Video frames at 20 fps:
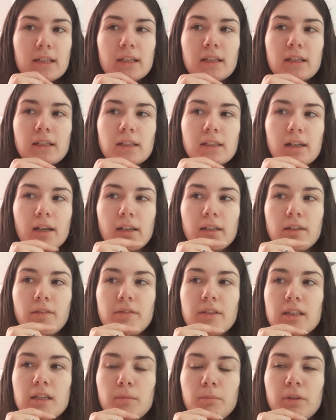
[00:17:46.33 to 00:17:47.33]
and any kind
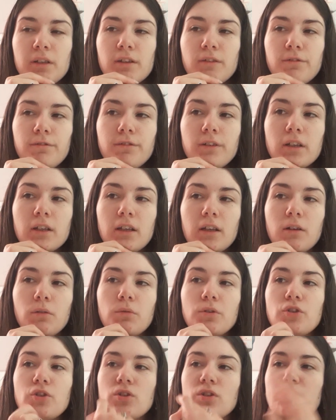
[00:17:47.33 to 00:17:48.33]
of sibling figure
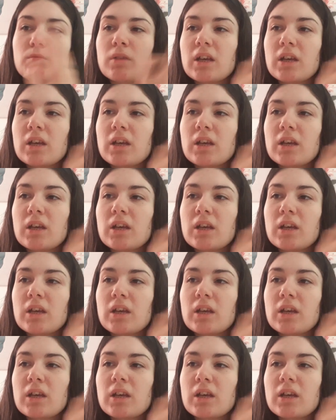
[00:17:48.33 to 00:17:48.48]
which is